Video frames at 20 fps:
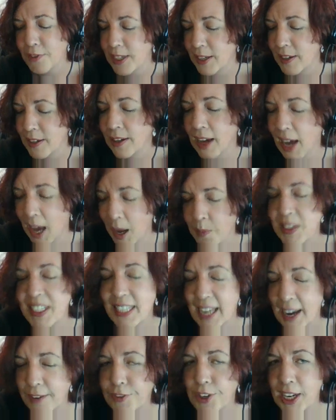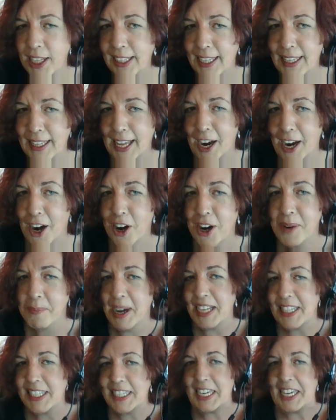was definitely there in my
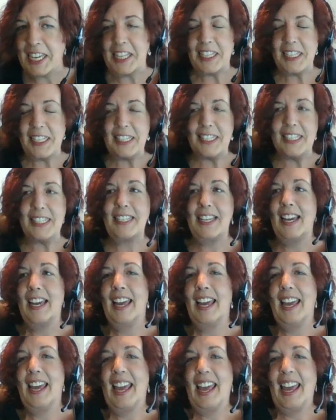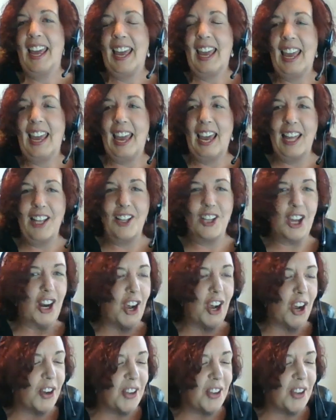teens. Yeah. Oh, and you know, you